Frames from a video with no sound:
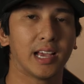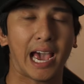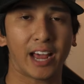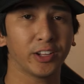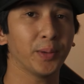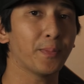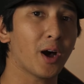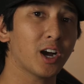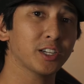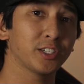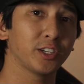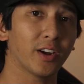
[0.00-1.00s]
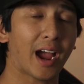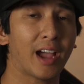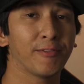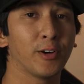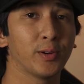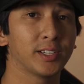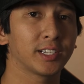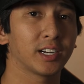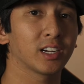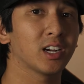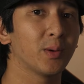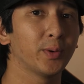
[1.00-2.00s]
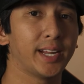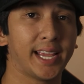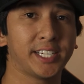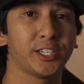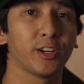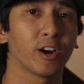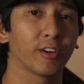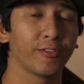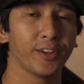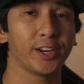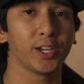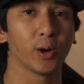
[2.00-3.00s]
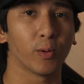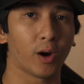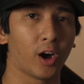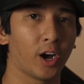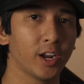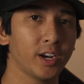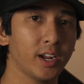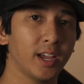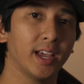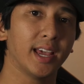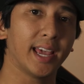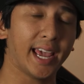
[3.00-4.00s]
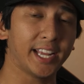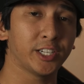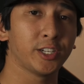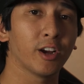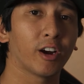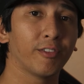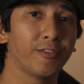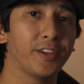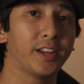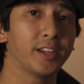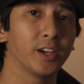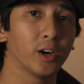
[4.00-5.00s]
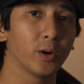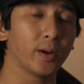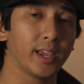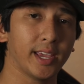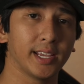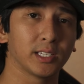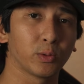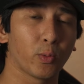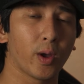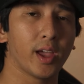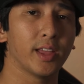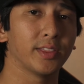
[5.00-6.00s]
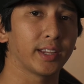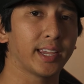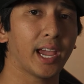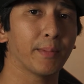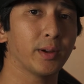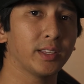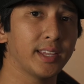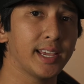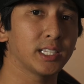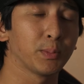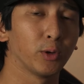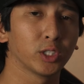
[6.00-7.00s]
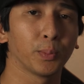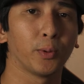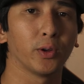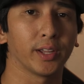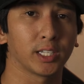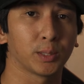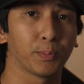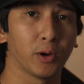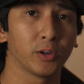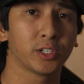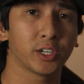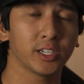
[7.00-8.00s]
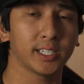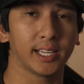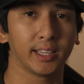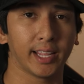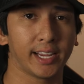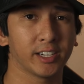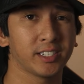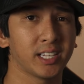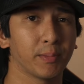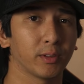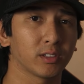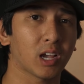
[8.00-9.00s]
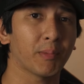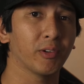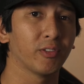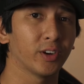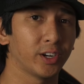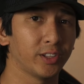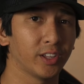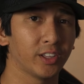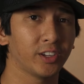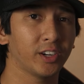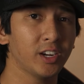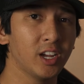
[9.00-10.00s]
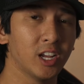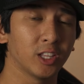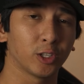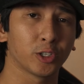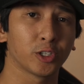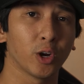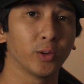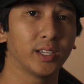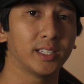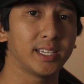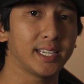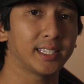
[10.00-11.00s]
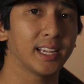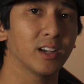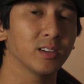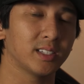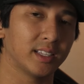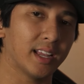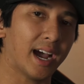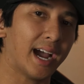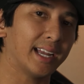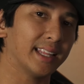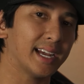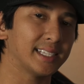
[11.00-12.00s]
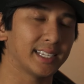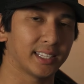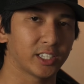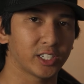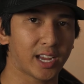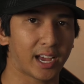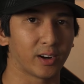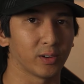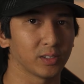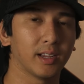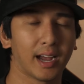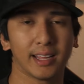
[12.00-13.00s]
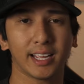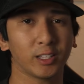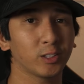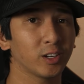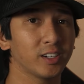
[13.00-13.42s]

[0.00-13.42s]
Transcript: Out of the box, your iPhone is gonna come with HDR video on. HDR video is when the camera takes multiple exposures and layers them on top of one another to show the details and the highlights and the shadows. I like to turn